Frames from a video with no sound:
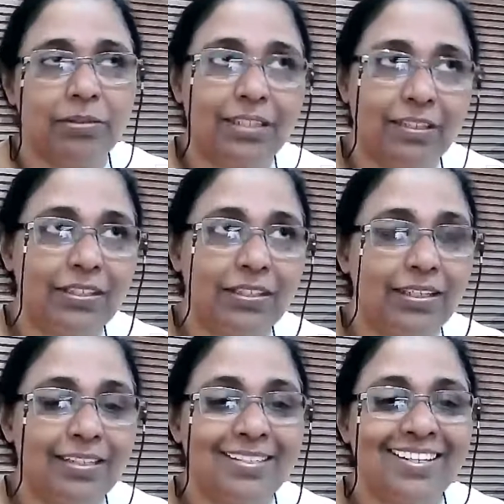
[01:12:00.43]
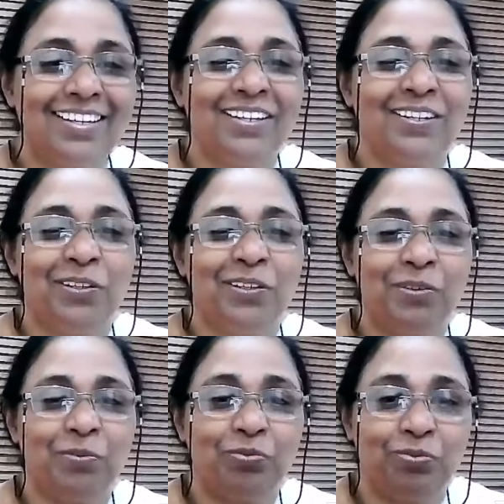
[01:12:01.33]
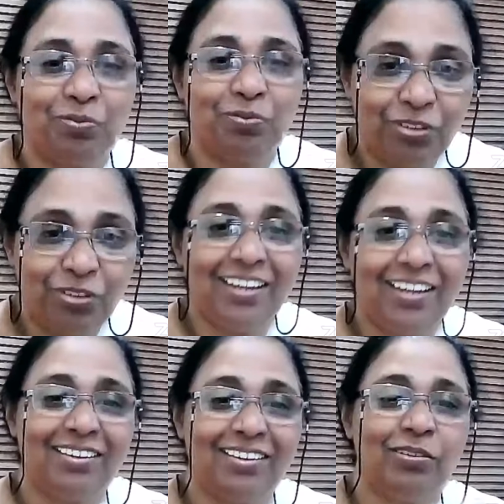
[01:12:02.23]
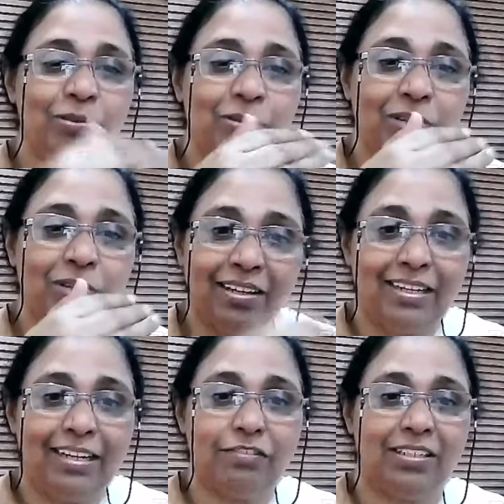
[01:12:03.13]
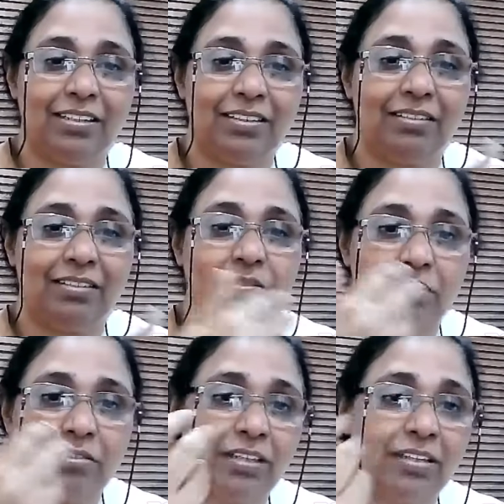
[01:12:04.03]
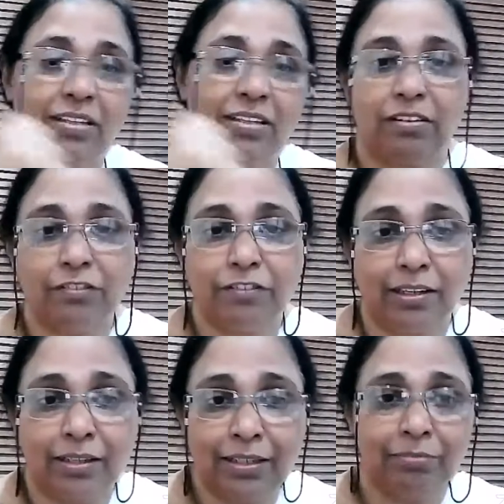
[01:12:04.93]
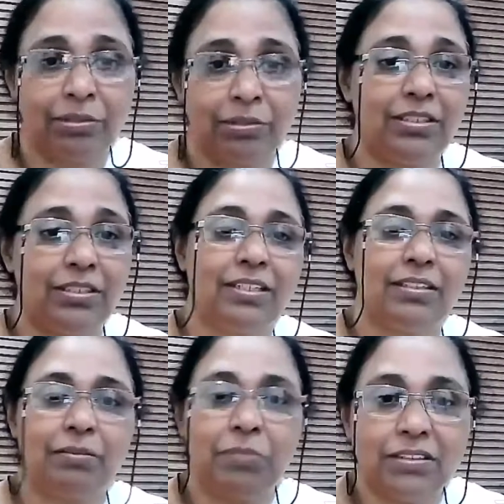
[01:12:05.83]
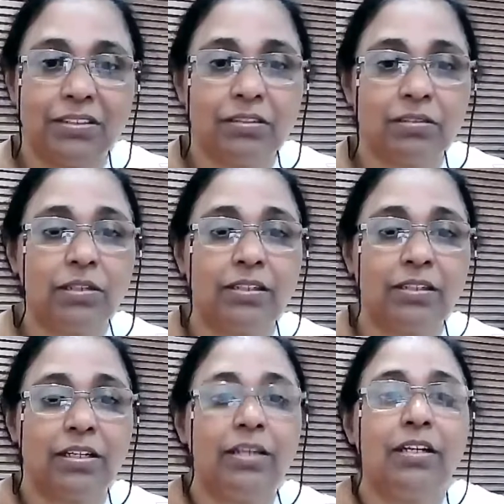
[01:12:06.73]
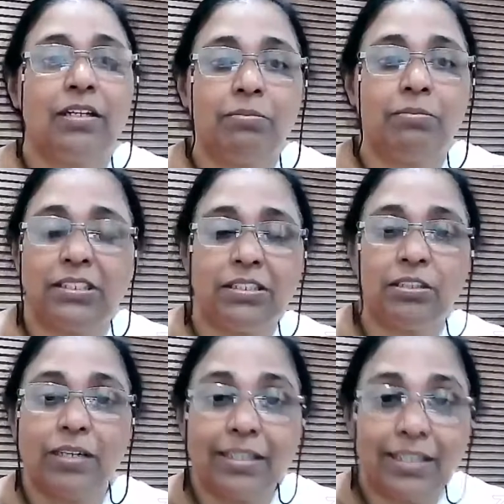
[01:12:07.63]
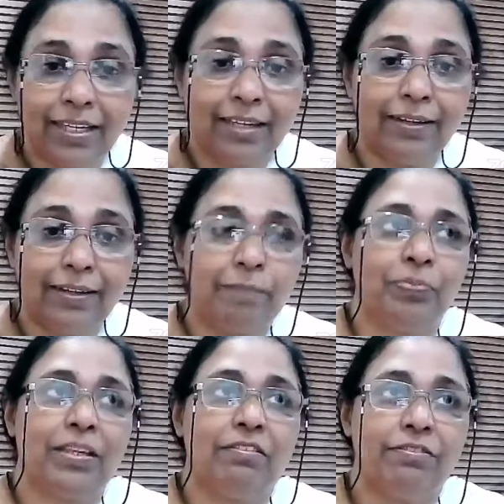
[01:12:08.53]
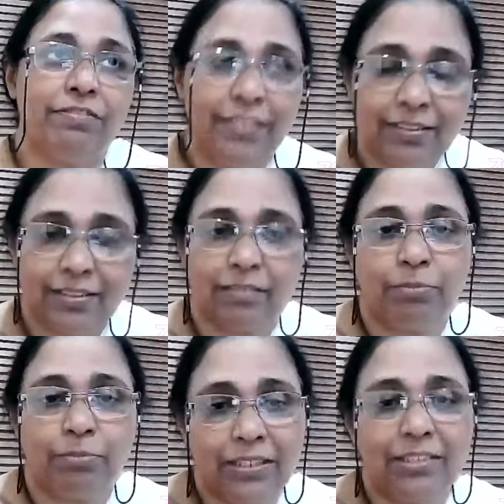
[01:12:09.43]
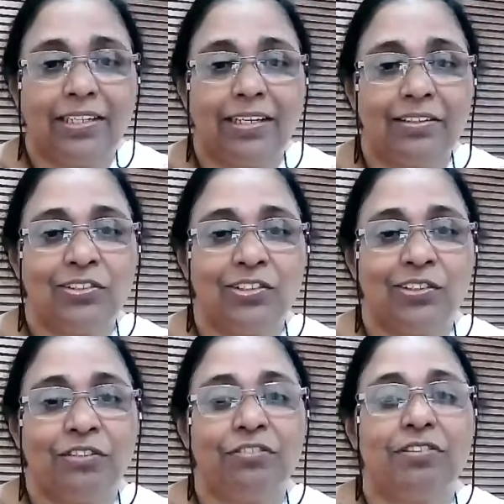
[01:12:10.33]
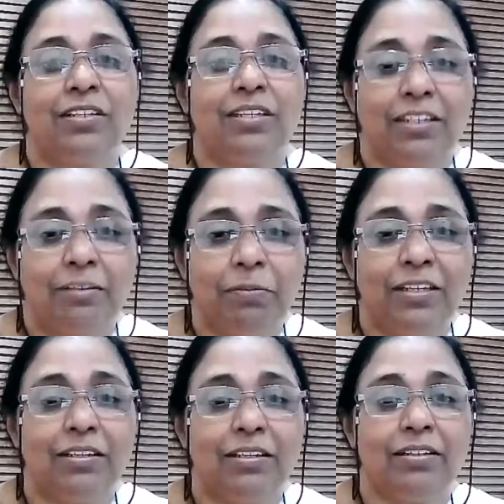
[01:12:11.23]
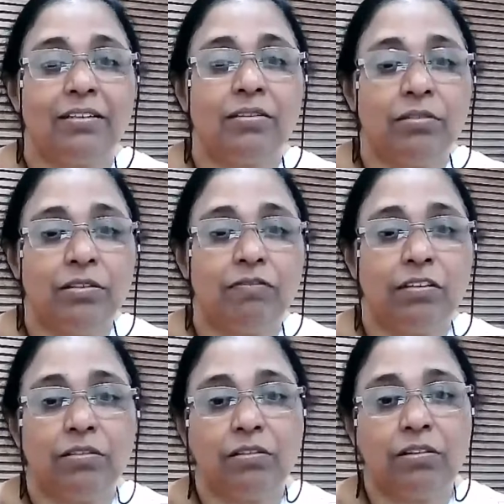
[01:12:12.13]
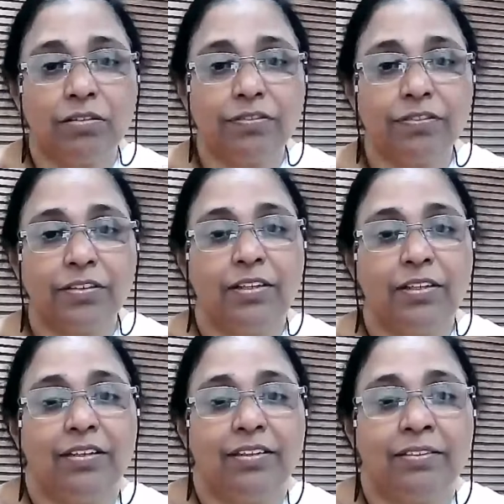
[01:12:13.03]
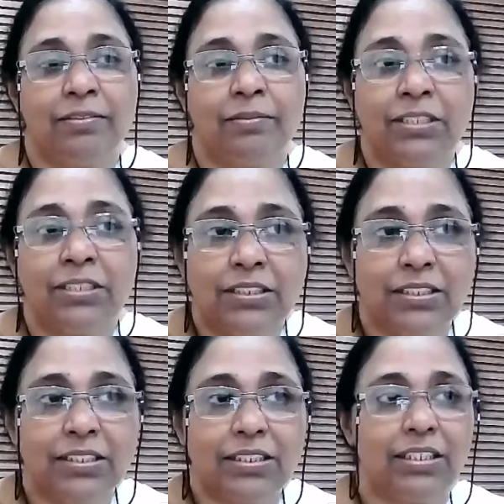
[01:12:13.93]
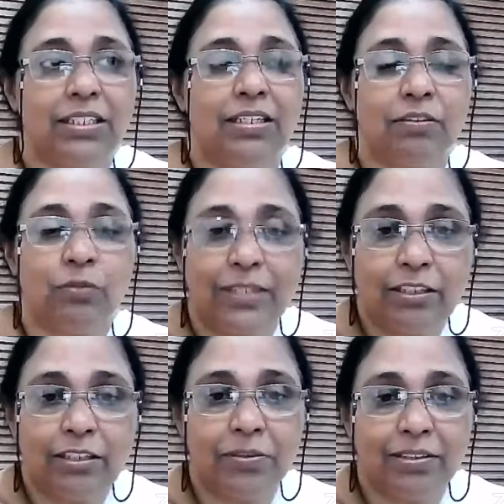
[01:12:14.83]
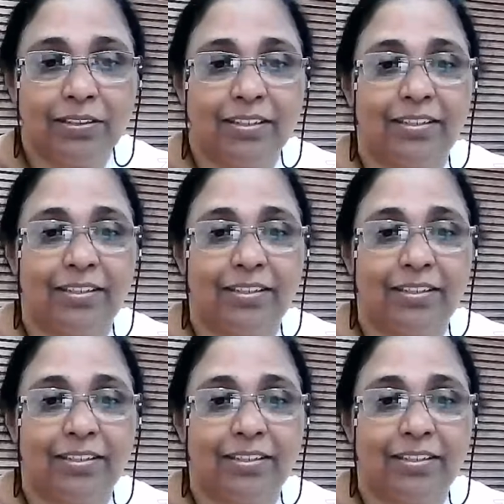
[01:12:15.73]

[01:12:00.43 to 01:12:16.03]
but nevertheless, we who are left here to take care of our community and the patients who are committed to our care face a bigger challenge of keeping a good flow of nurses available